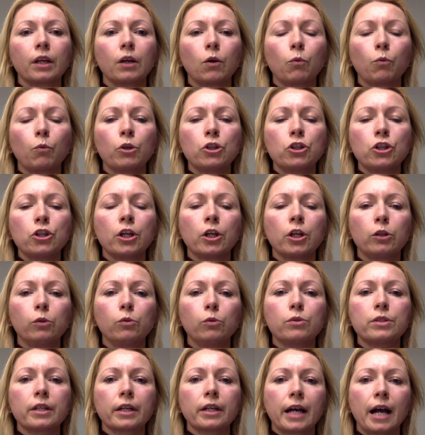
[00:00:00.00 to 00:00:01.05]
which
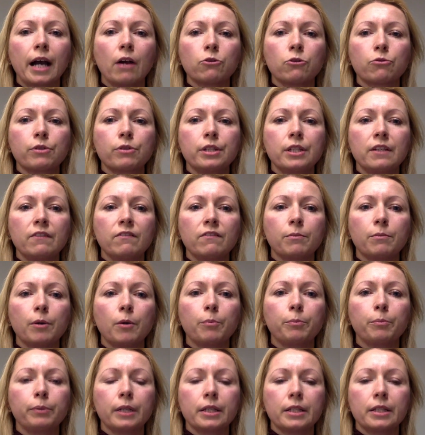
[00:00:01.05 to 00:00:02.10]
includes accounts receivable
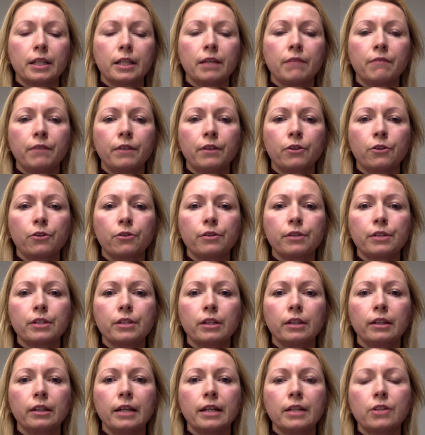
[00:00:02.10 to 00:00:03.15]
plus inventories
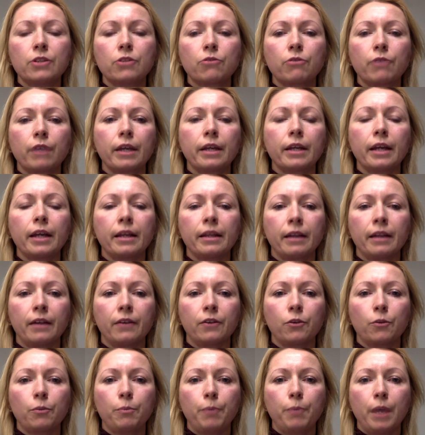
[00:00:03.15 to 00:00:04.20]
less trade and
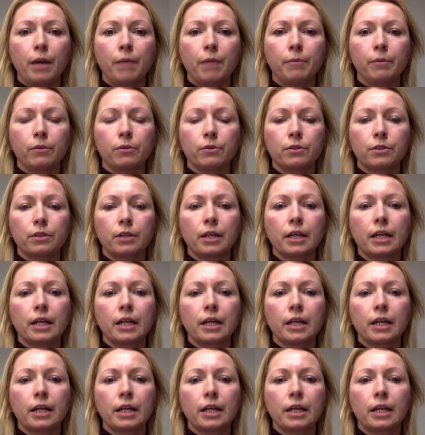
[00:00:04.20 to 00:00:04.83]
other payables.